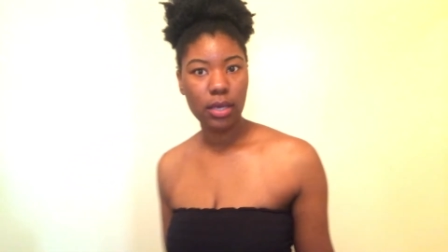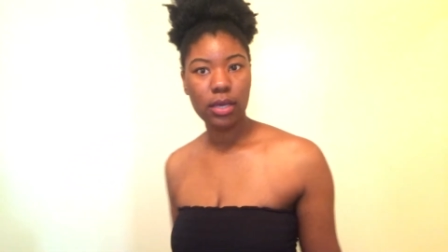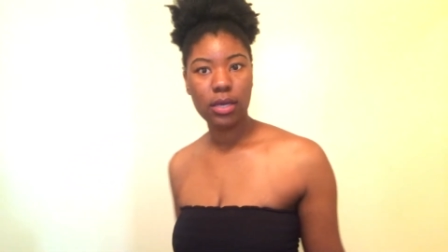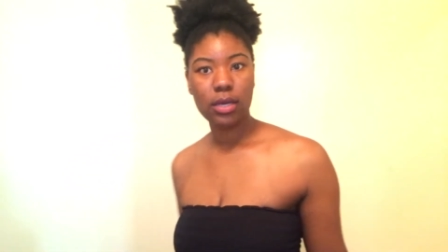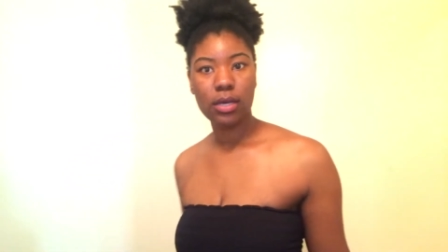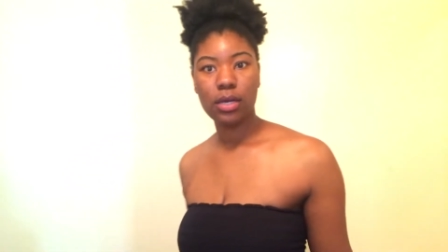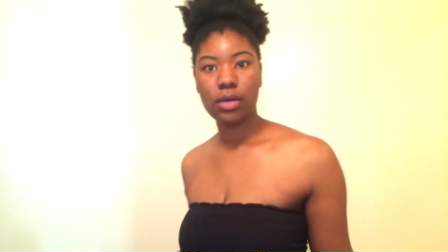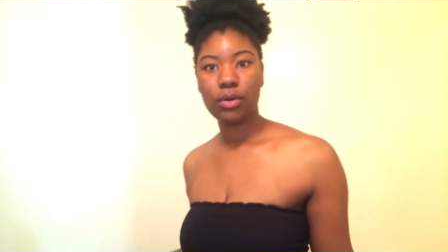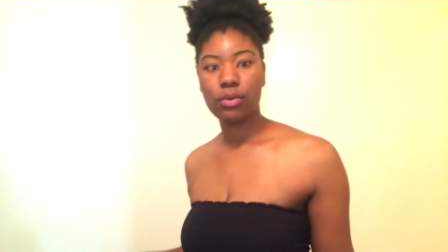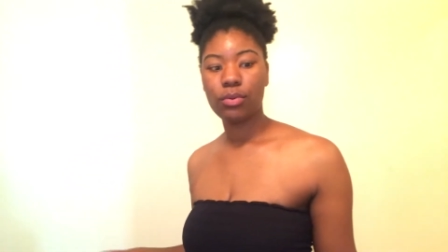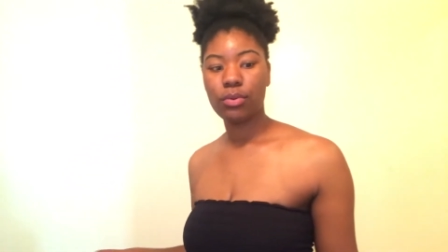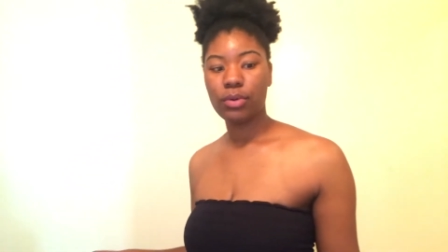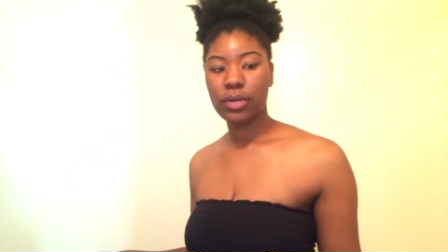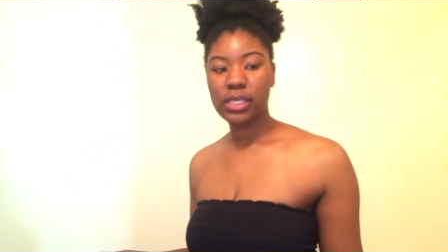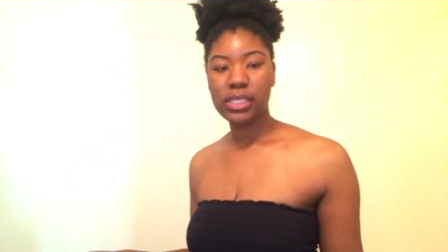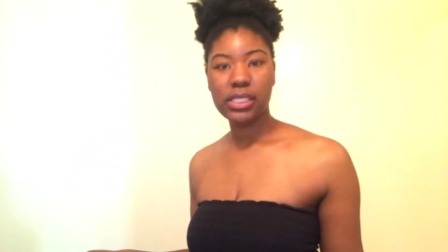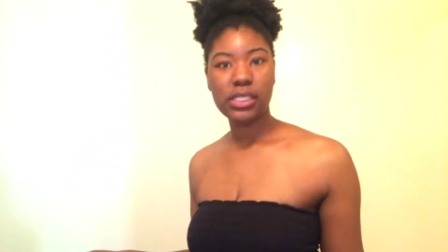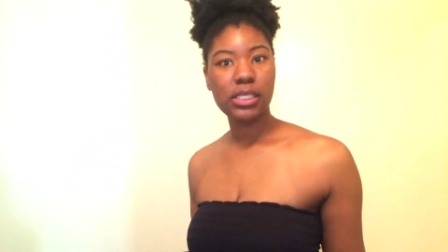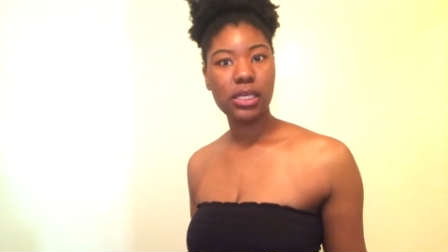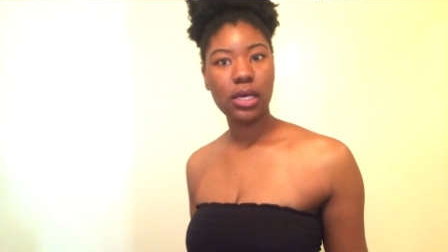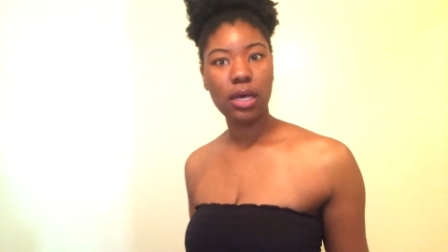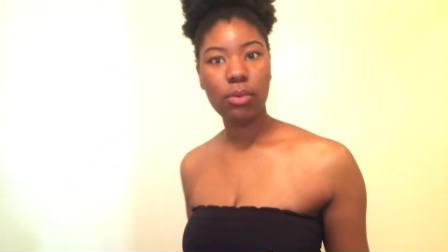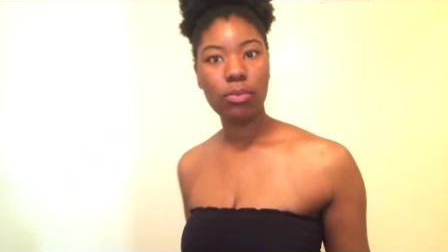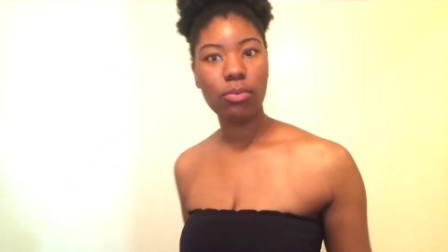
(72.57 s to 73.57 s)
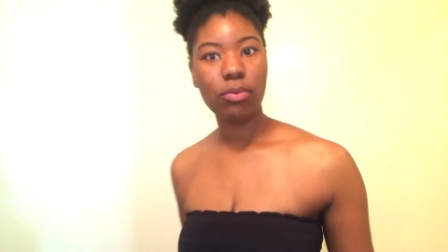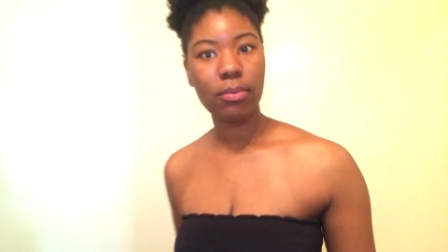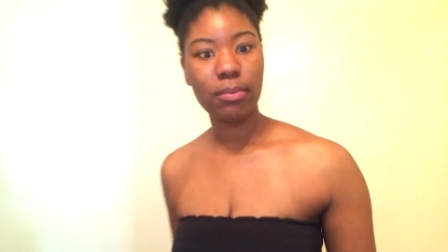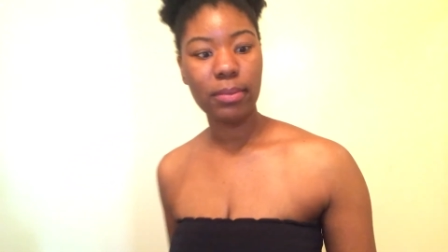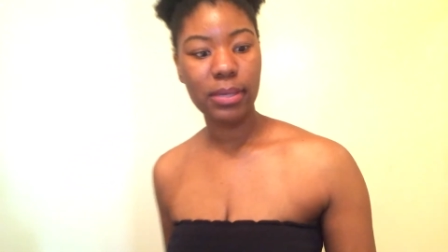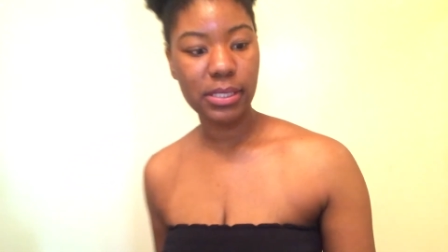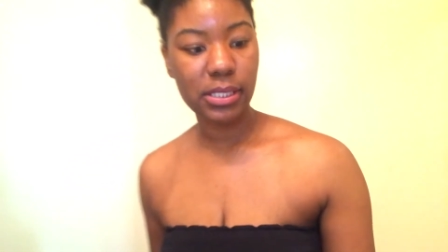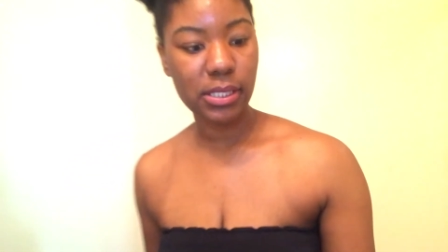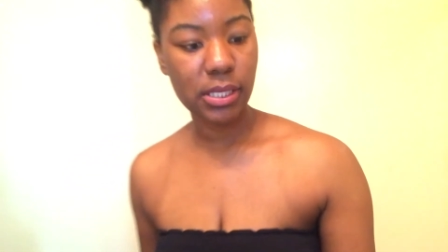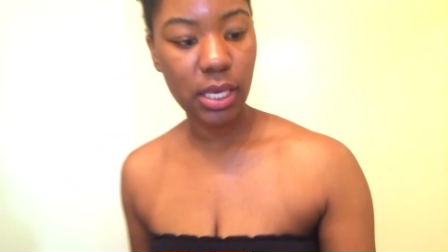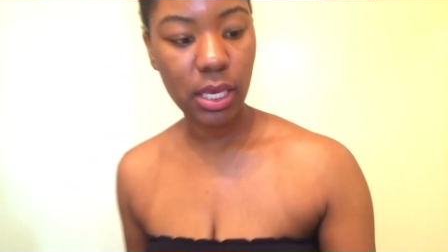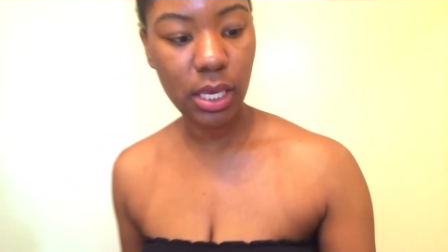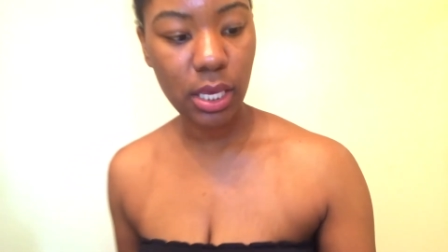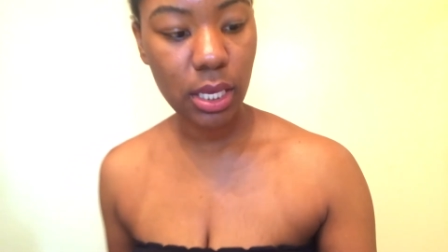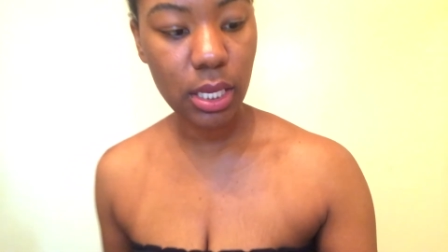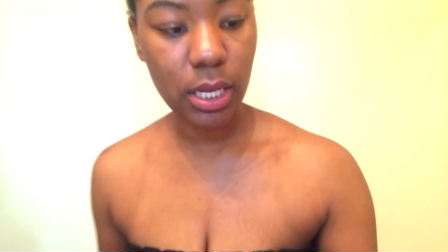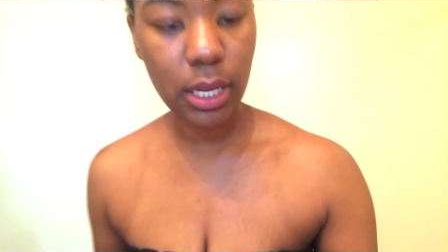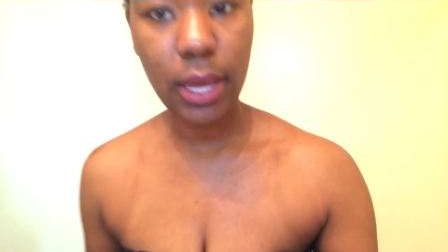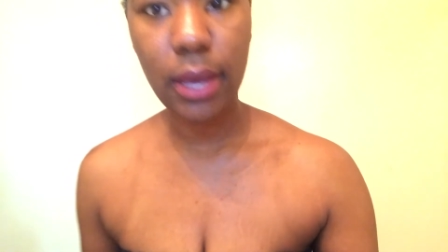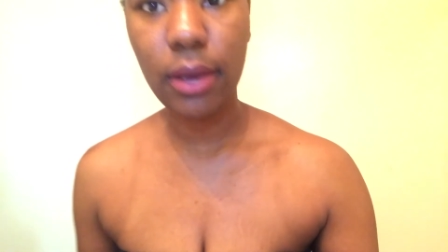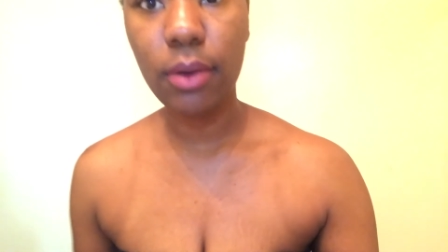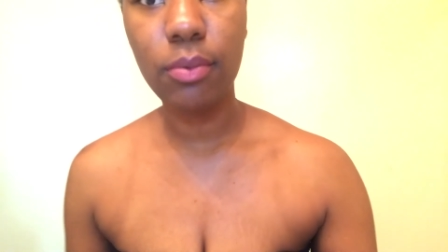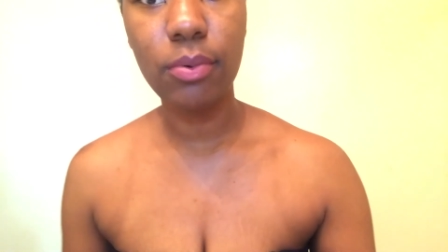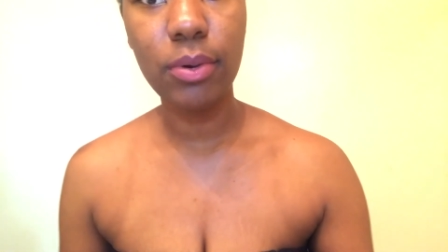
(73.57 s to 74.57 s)
what's up with my skin?
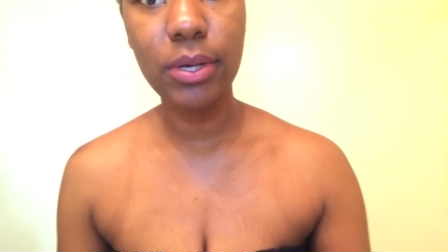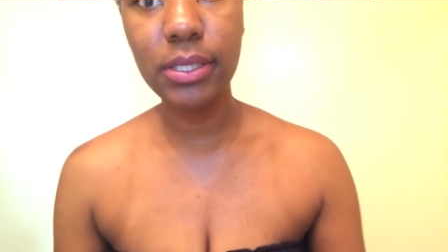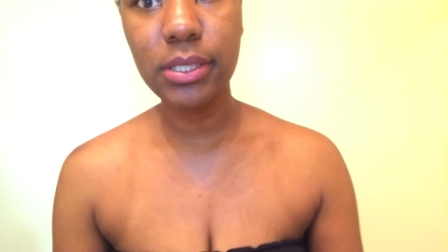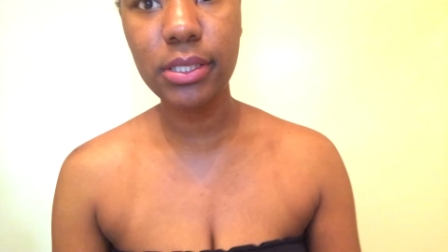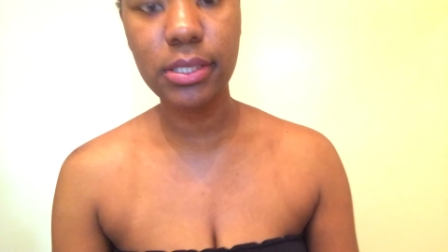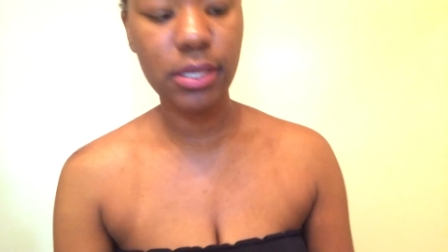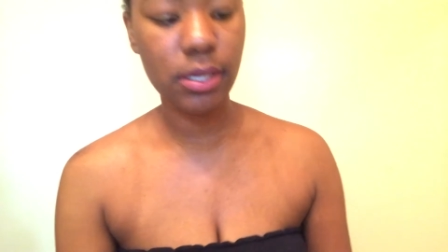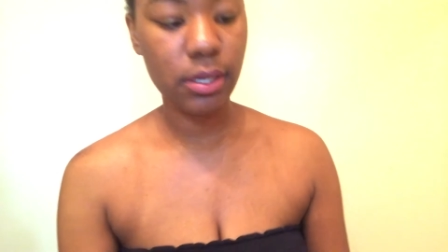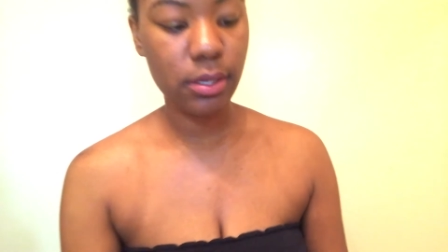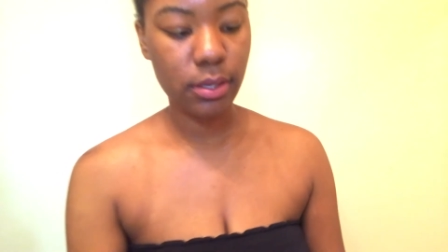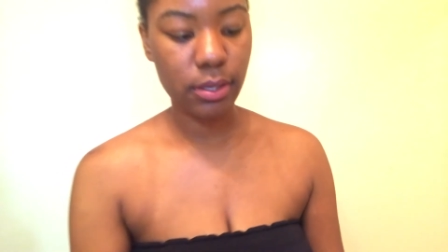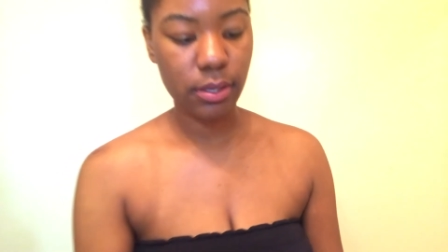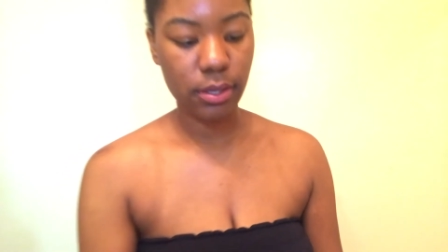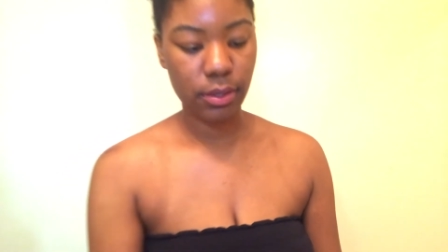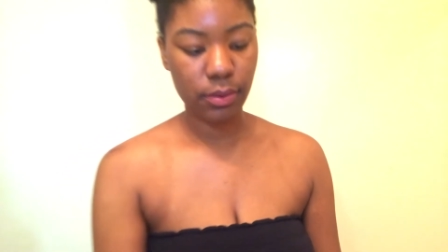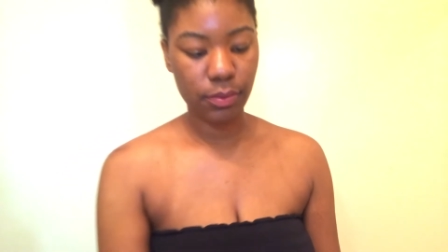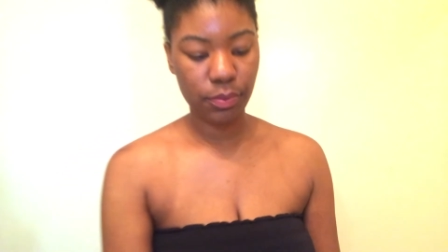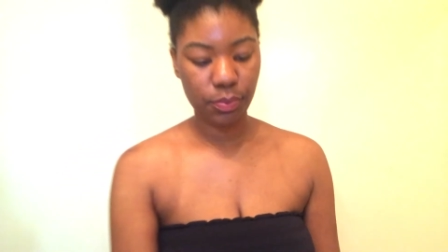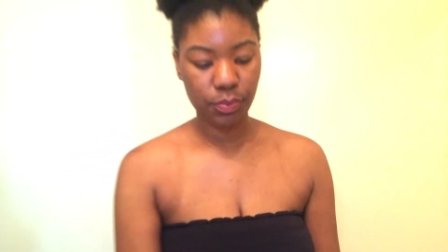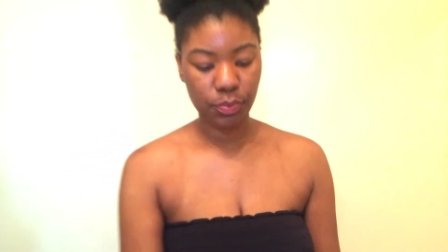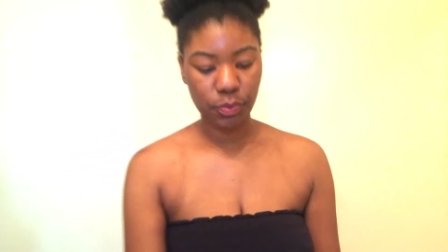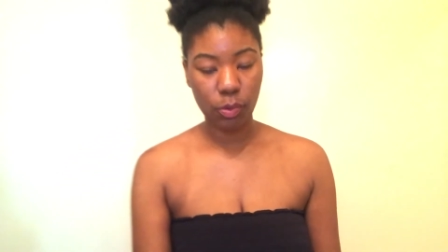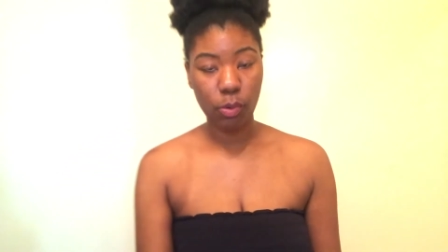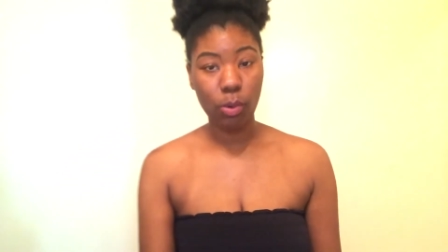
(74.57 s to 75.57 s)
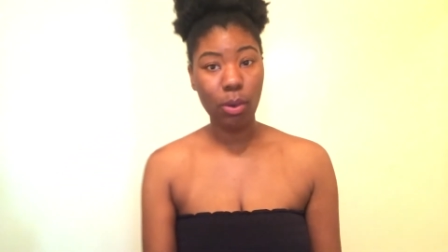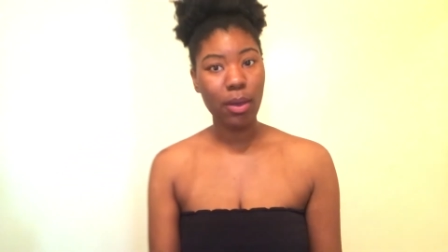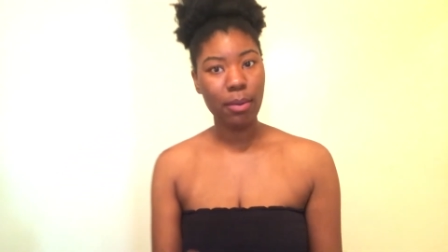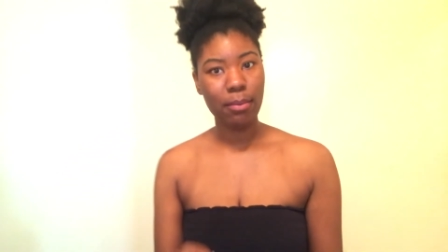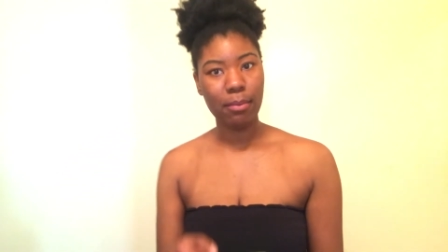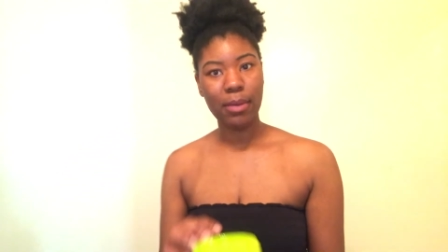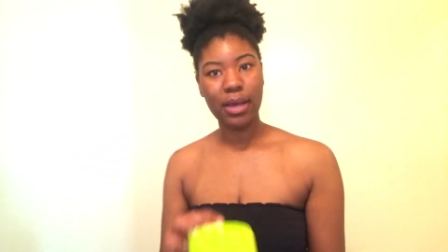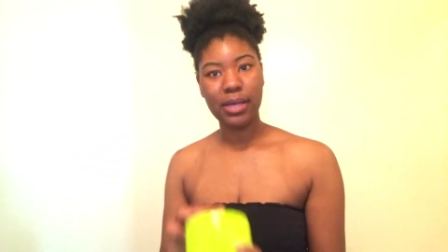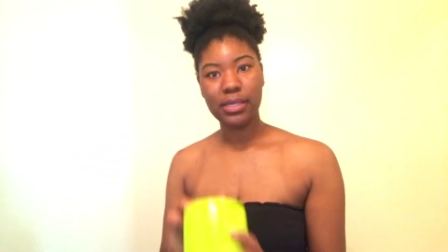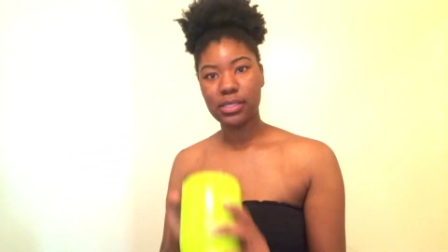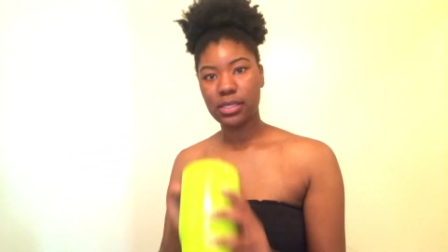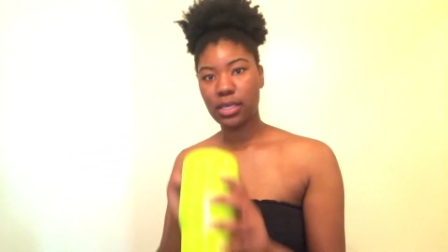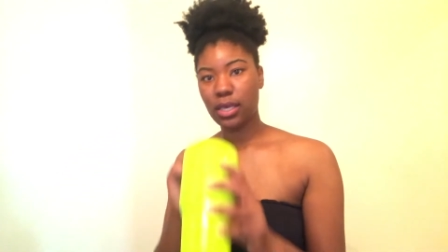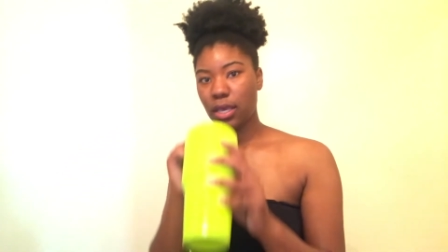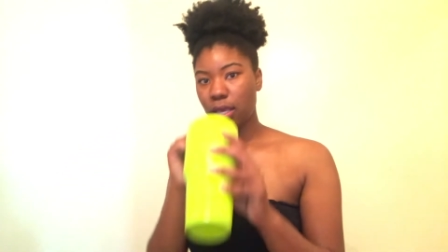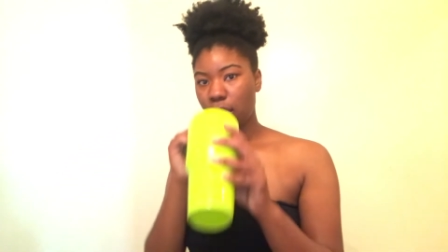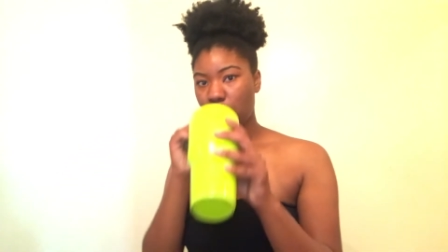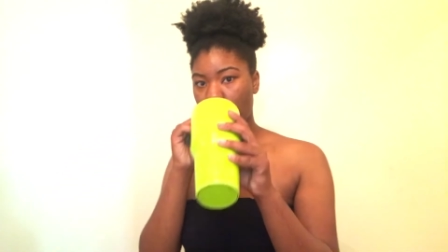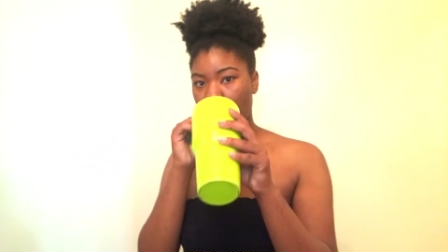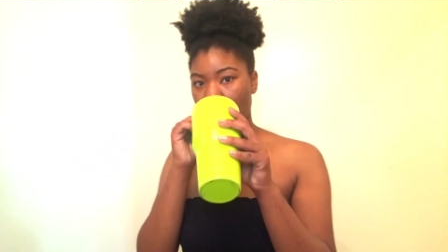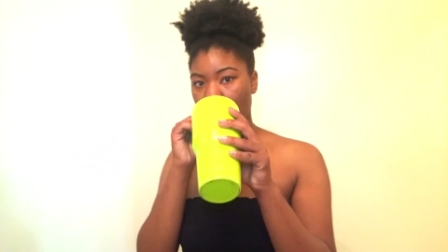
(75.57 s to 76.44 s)
What's good with my skin?